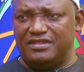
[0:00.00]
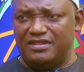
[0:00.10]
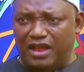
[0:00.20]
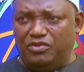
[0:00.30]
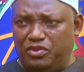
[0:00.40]

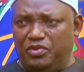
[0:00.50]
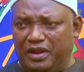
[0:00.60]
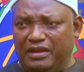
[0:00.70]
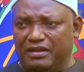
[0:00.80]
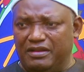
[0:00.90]
And we
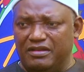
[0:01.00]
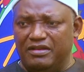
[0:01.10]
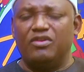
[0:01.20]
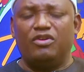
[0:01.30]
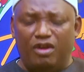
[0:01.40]
will
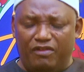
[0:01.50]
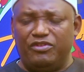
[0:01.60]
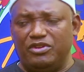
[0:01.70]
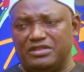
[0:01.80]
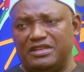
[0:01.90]

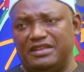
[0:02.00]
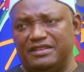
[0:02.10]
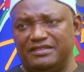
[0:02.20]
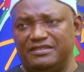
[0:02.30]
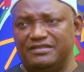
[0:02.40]
obviously
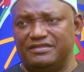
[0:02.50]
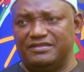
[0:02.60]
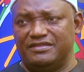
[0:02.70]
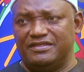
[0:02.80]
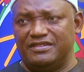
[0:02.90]

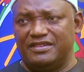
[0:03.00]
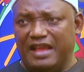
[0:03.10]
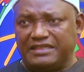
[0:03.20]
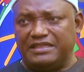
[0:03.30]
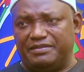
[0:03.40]

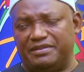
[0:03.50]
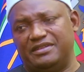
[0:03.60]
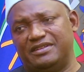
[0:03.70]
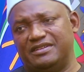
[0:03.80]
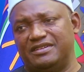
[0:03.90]
accept
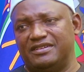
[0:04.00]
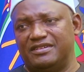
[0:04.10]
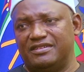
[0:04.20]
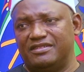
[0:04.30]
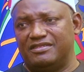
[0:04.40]

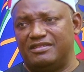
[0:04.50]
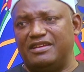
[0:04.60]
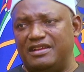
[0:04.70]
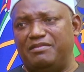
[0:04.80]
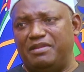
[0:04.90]
what
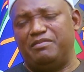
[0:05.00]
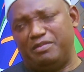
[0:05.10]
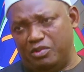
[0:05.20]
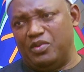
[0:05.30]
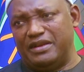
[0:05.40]
the Gambian
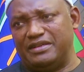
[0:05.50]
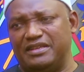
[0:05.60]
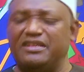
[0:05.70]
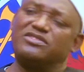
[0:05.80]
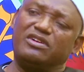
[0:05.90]
people want
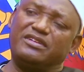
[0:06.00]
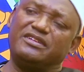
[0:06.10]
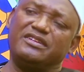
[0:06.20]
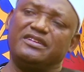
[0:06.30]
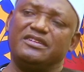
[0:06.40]
in this
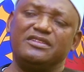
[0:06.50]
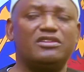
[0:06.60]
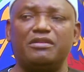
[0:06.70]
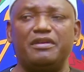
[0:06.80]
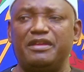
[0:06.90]
country. It's
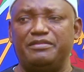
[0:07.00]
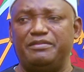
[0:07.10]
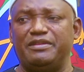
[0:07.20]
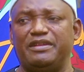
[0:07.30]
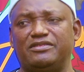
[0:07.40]
not about
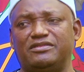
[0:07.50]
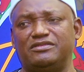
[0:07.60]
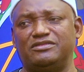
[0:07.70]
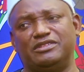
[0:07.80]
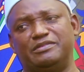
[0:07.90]
NPP and
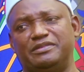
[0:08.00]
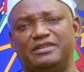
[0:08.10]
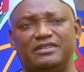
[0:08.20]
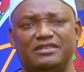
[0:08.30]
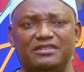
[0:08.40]

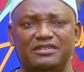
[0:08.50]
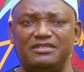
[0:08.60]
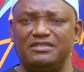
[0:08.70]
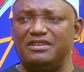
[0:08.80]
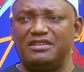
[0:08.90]

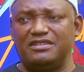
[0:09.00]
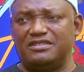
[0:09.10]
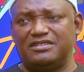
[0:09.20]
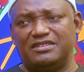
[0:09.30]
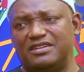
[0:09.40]
UDP. That
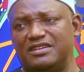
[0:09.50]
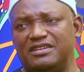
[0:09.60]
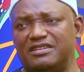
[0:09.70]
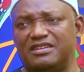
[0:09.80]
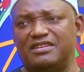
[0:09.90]

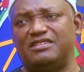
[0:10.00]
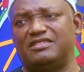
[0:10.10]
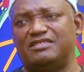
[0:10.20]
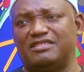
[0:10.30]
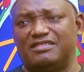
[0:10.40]

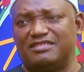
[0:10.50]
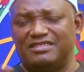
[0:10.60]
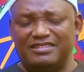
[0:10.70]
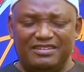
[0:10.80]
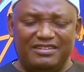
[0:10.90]
is not
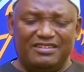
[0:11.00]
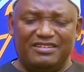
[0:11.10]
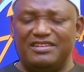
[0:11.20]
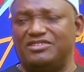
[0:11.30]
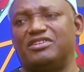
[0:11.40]

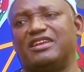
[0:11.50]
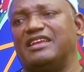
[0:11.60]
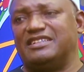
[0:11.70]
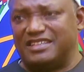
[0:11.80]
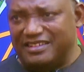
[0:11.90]

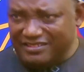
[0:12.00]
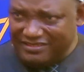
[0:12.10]
realistic.